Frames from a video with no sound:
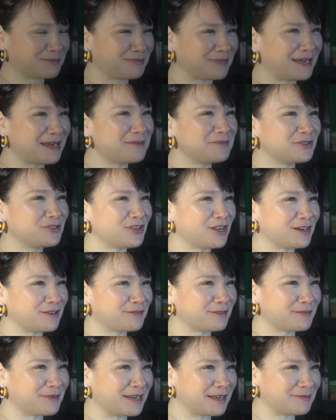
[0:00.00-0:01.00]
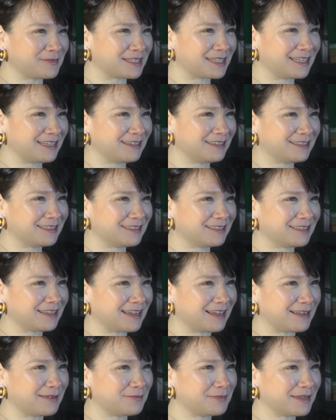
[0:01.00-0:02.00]
My name is Jennifer Podemski.
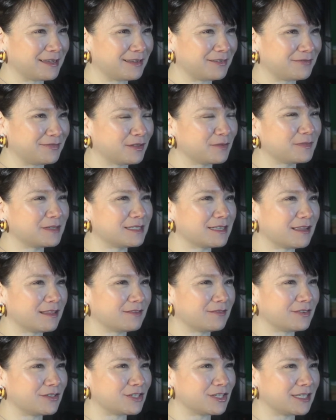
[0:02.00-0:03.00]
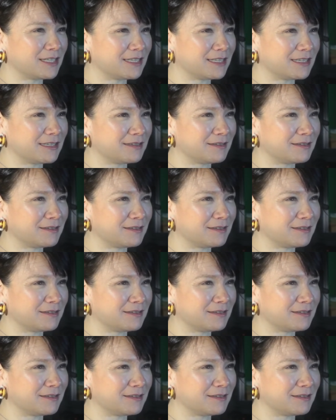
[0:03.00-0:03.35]
I'm a film and television